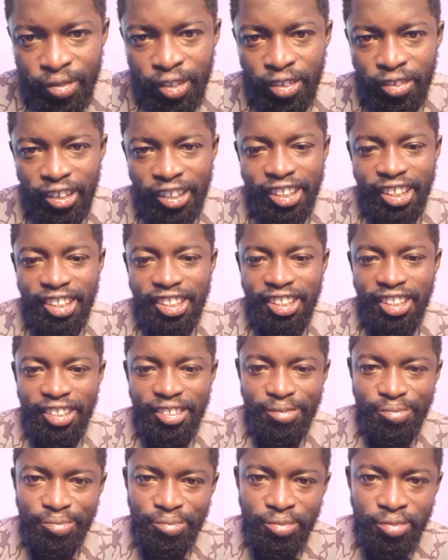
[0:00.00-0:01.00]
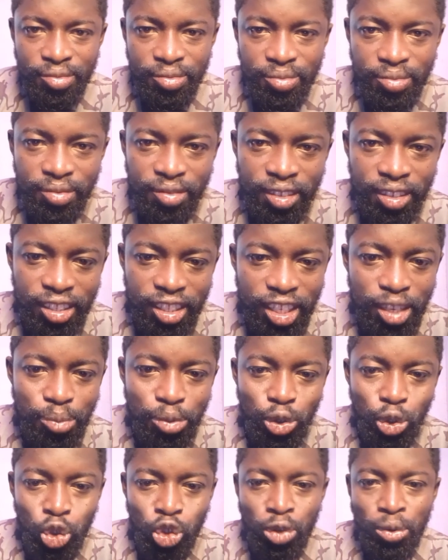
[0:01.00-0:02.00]
What I say. Na
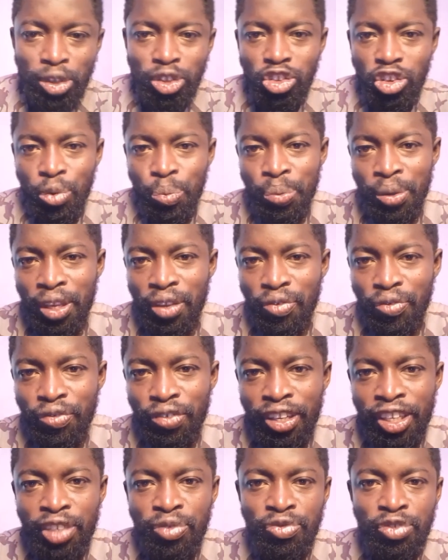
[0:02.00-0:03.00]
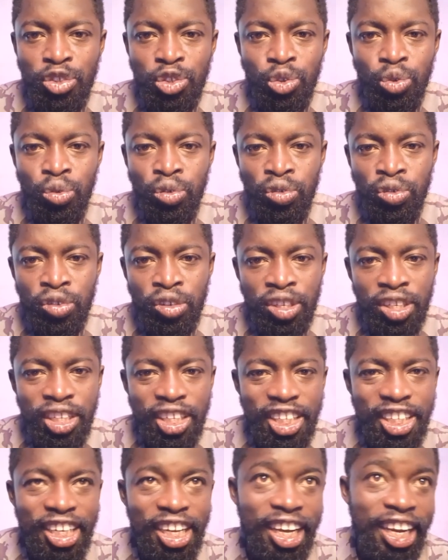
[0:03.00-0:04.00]
BeYou so we drop it. First video.
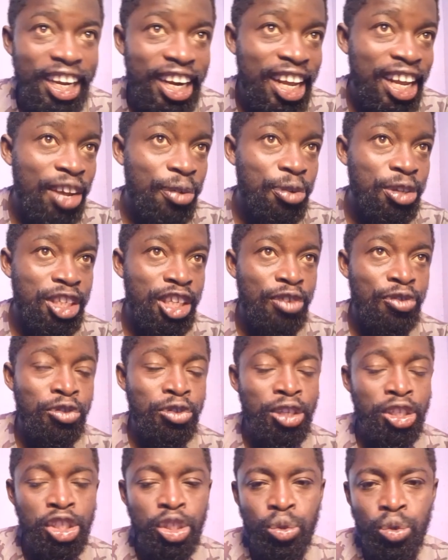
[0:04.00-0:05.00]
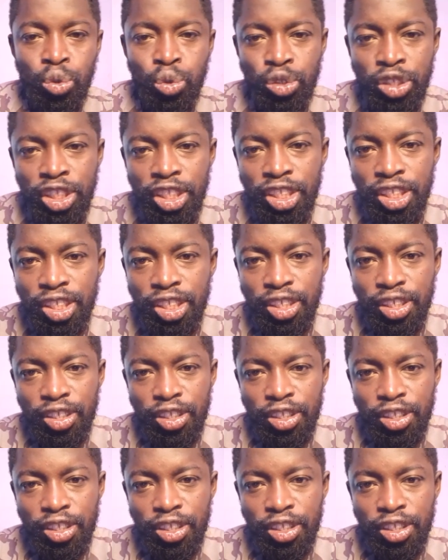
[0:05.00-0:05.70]
In Accra. With Esi KokoTii.